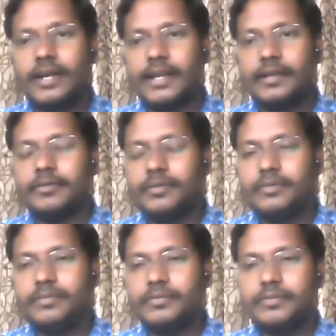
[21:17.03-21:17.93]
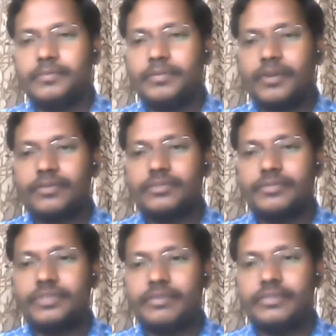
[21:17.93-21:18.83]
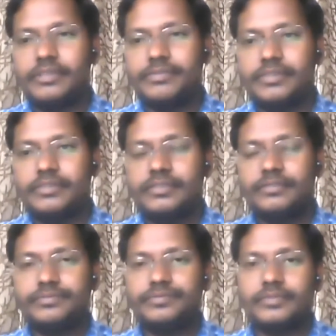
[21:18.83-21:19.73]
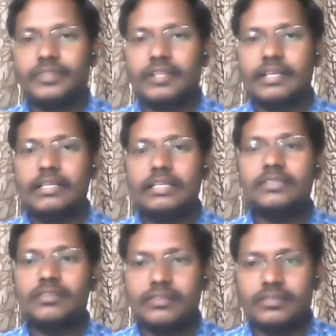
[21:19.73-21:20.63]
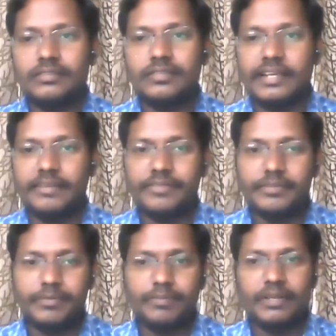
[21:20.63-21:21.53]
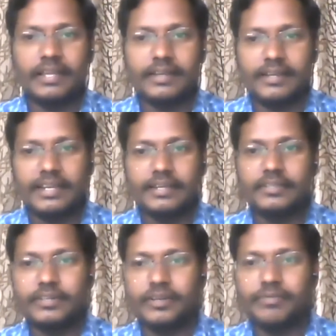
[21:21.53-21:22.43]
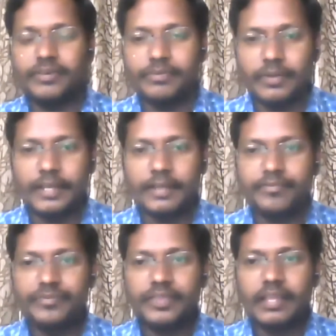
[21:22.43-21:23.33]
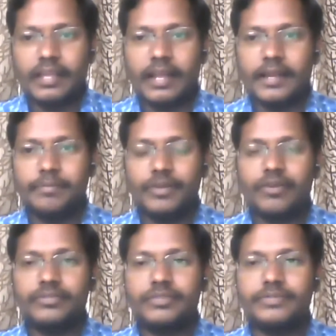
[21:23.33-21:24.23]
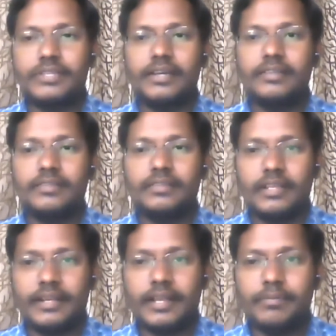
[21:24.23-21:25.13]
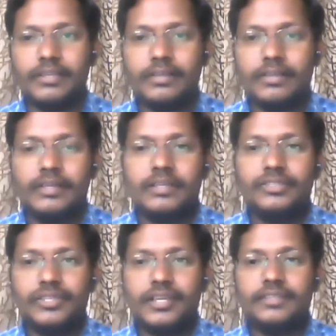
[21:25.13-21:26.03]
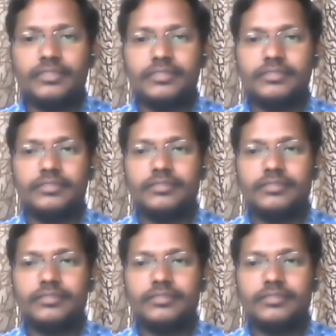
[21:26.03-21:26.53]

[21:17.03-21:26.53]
and because of that different instructions, different people can take it in a different way, and because of that there can be change in